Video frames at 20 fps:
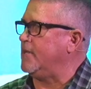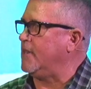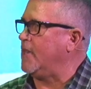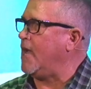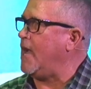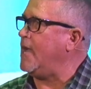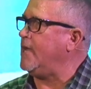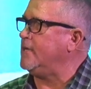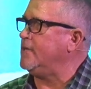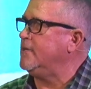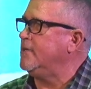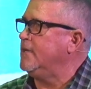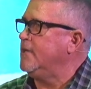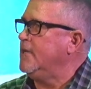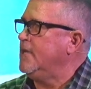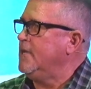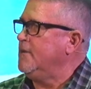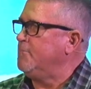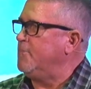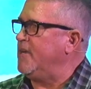lot,
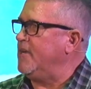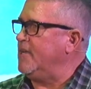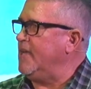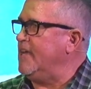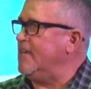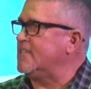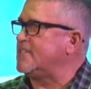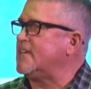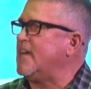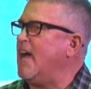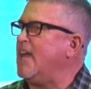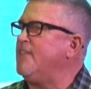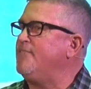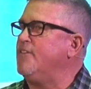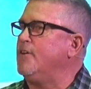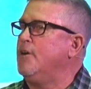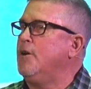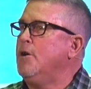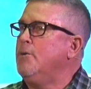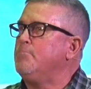but it, and it's kind of
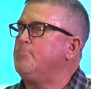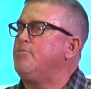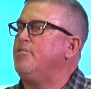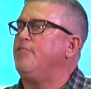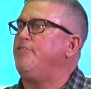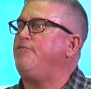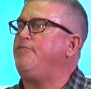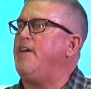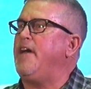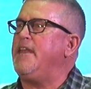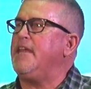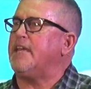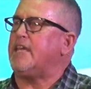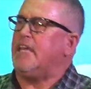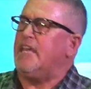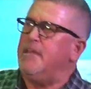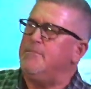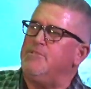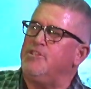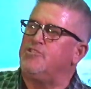a prophetic
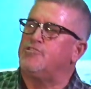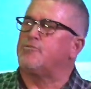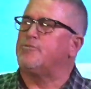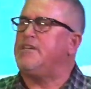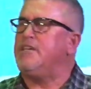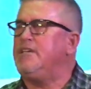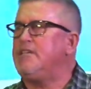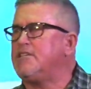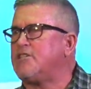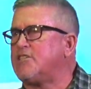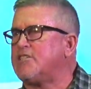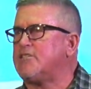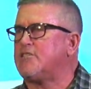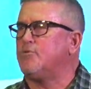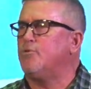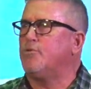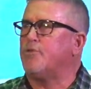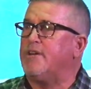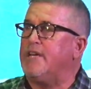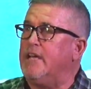imagery
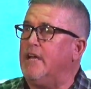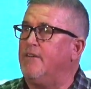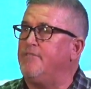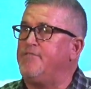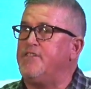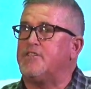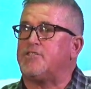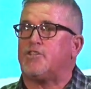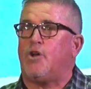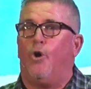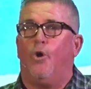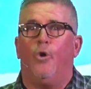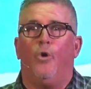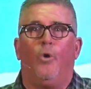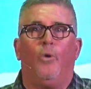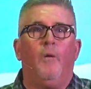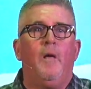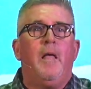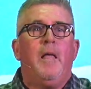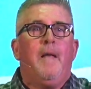story of this
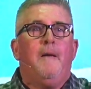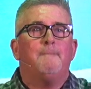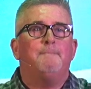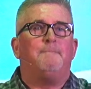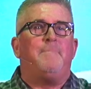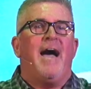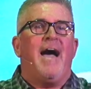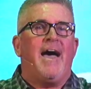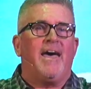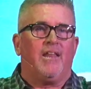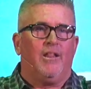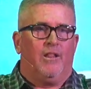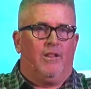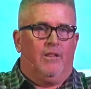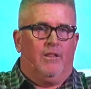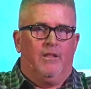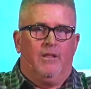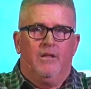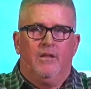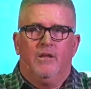whole
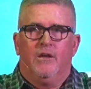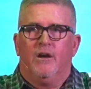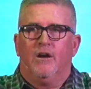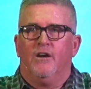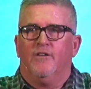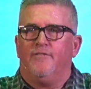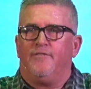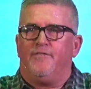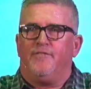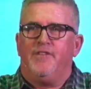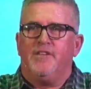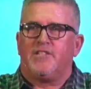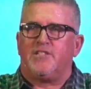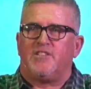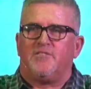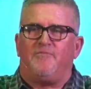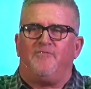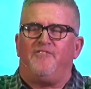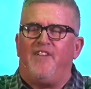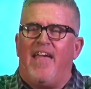battle of this
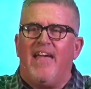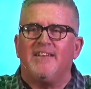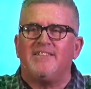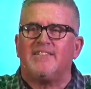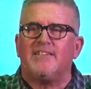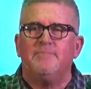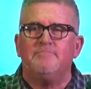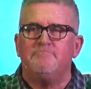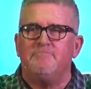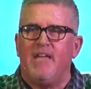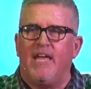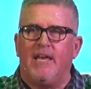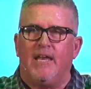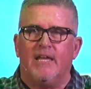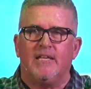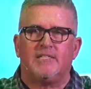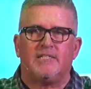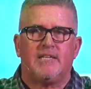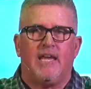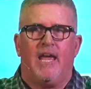phantom
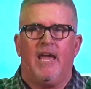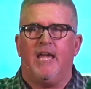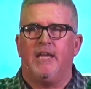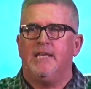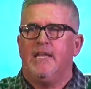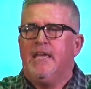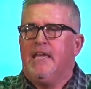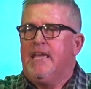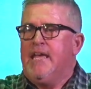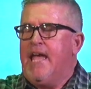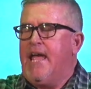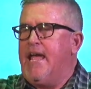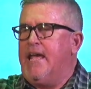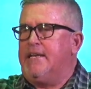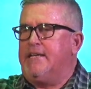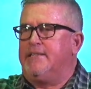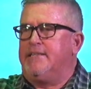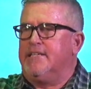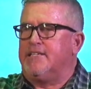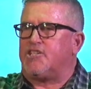menace and
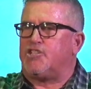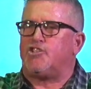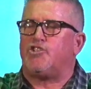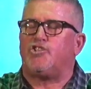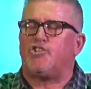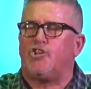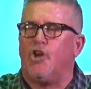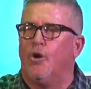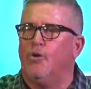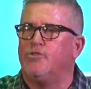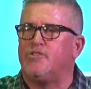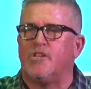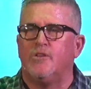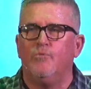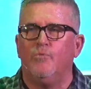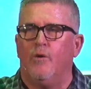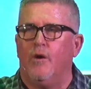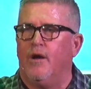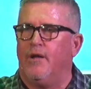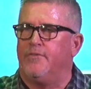and this
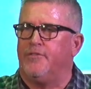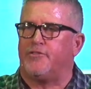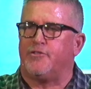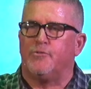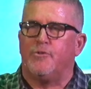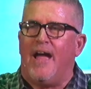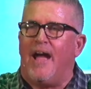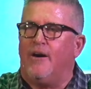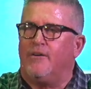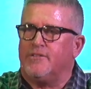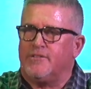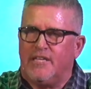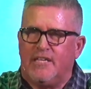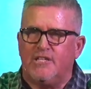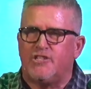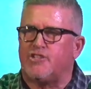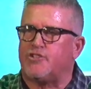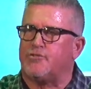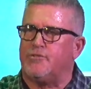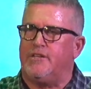chosen one throughout
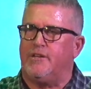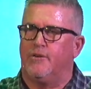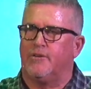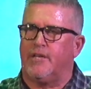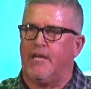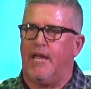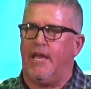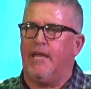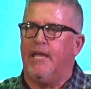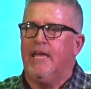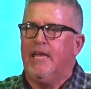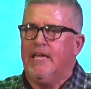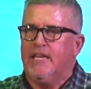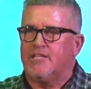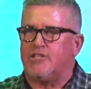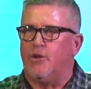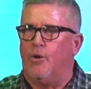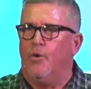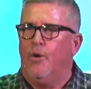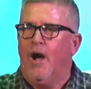history, okay?
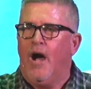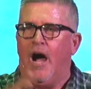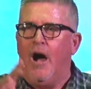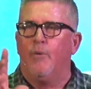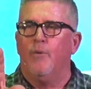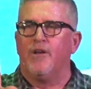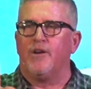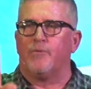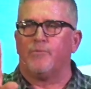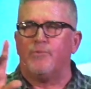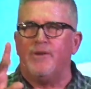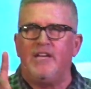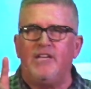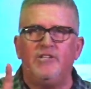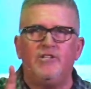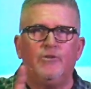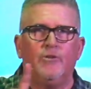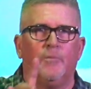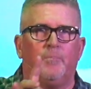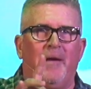So I want to read
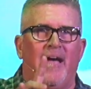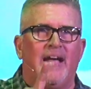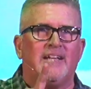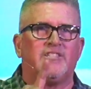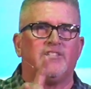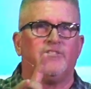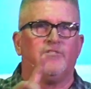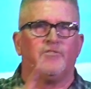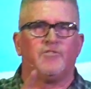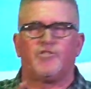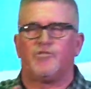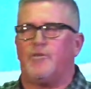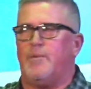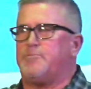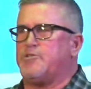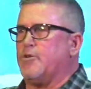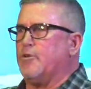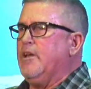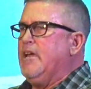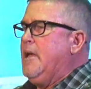you a passage of
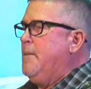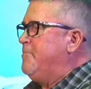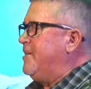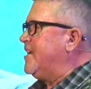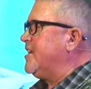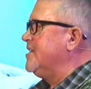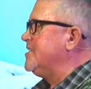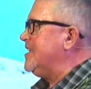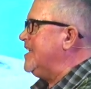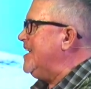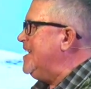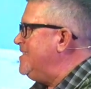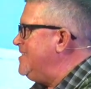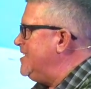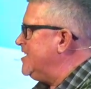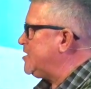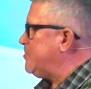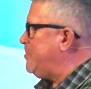scripture because in this